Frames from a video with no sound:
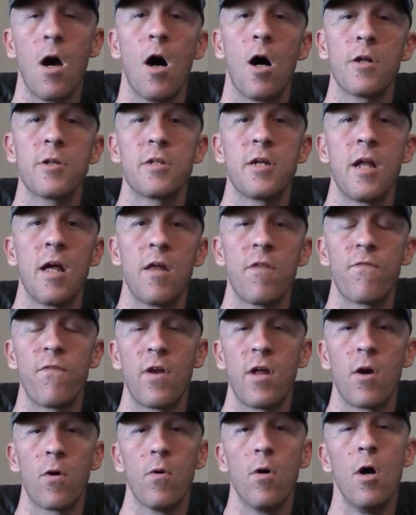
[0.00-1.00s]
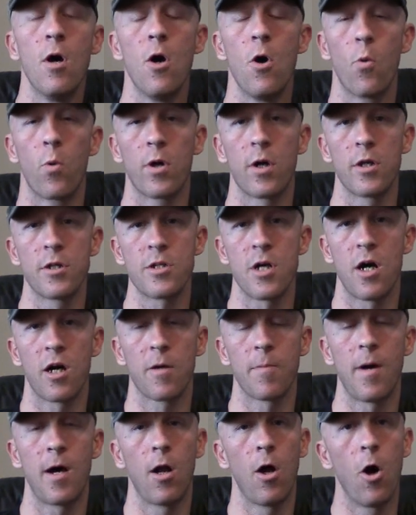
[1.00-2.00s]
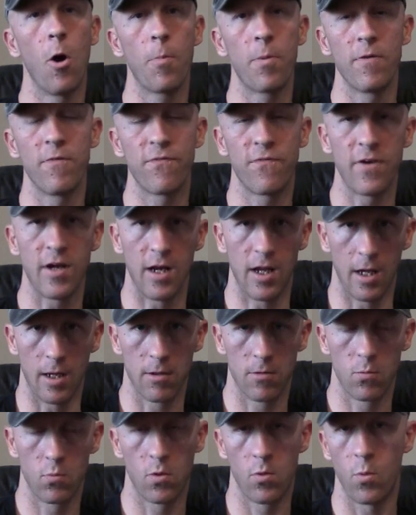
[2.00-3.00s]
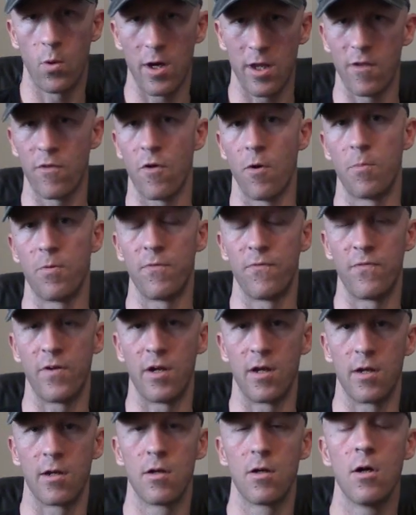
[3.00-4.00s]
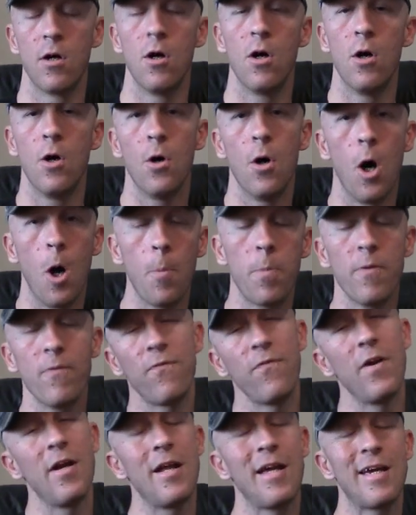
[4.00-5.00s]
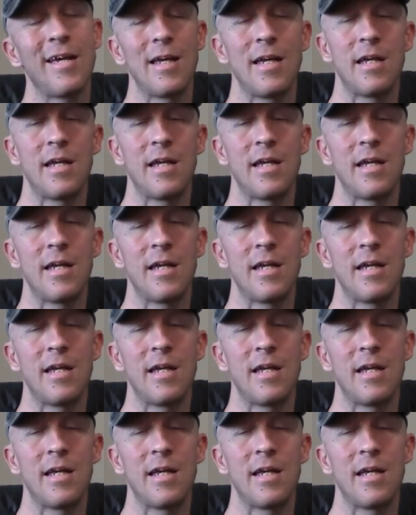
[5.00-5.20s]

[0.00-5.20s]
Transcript: On today's video, we're going to talk about open feeding. Well, what is open feeding? Open feeding